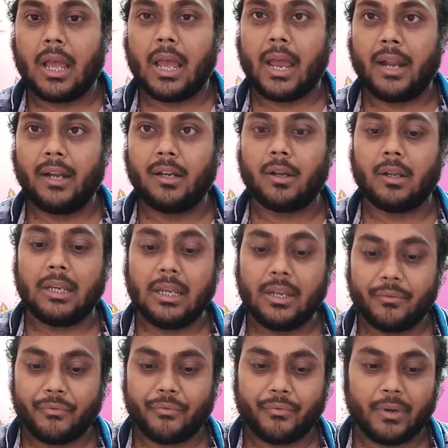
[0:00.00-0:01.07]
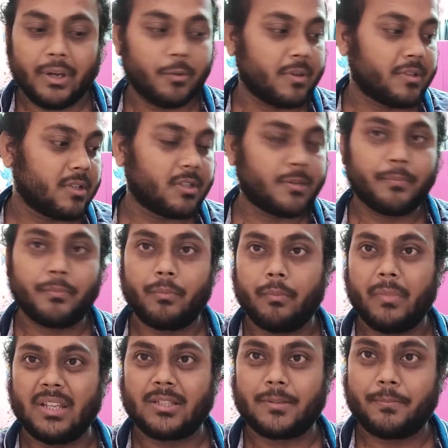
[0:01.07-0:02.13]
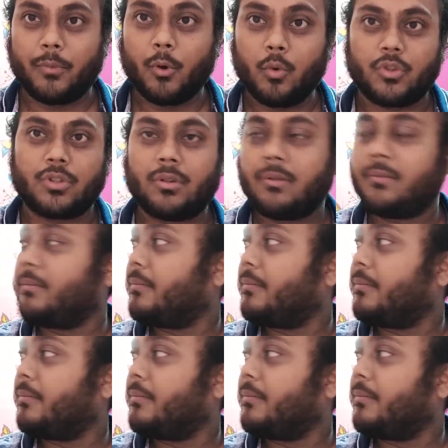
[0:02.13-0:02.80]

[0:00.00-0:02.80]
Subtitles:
and if it was just means put,